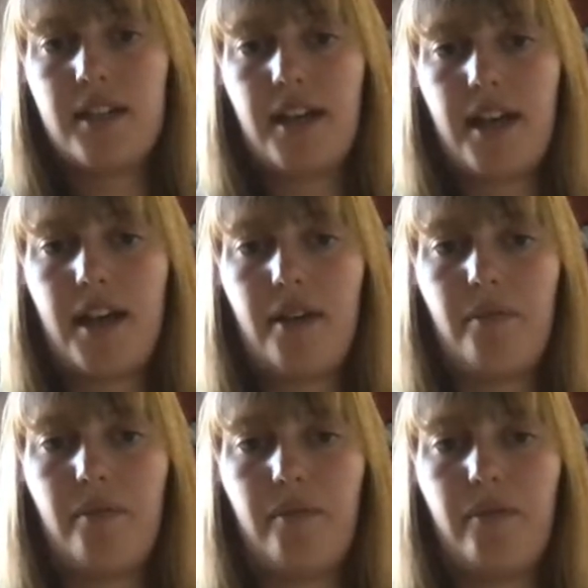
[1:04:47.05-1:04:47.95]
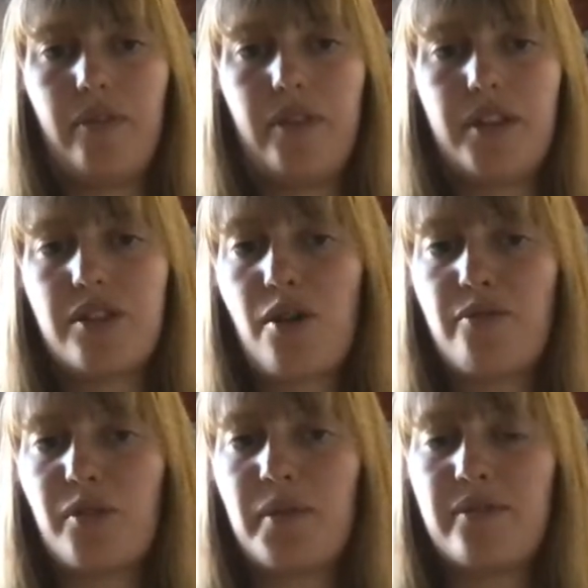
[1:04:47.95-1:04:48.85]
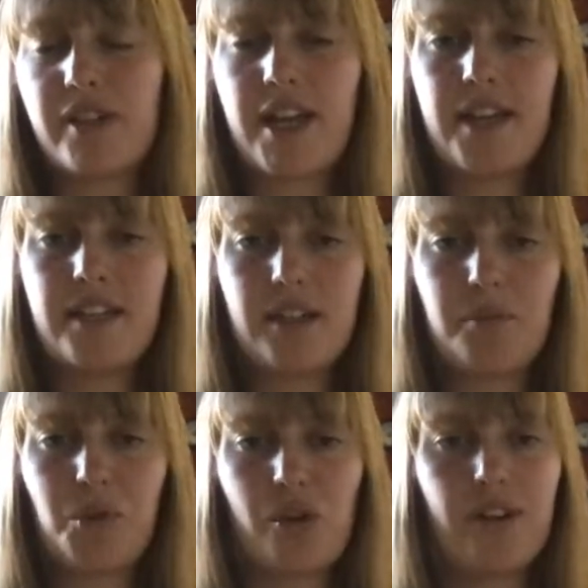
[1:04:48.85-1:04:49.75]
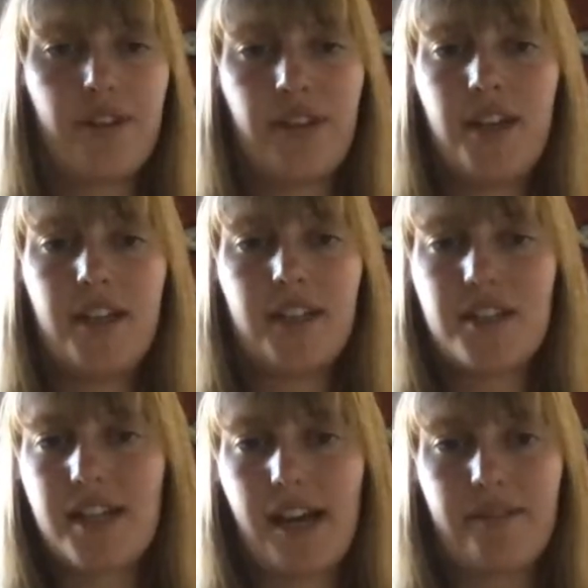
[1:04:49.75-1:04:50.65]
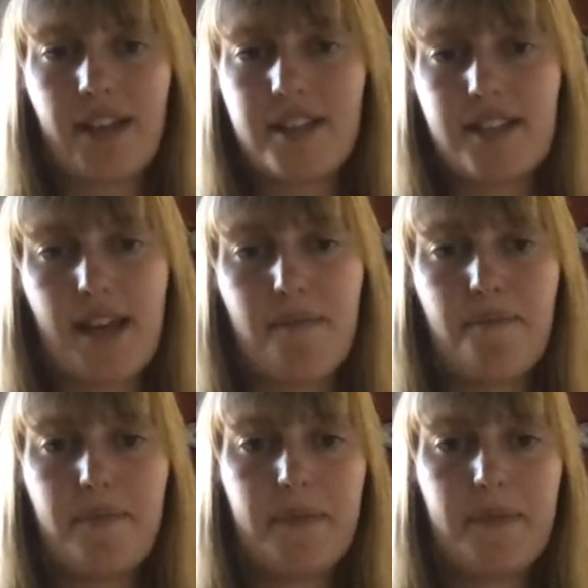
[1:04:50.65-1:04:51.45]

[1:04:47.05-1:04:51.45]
The stuff from Inverness and up north doesn't have that same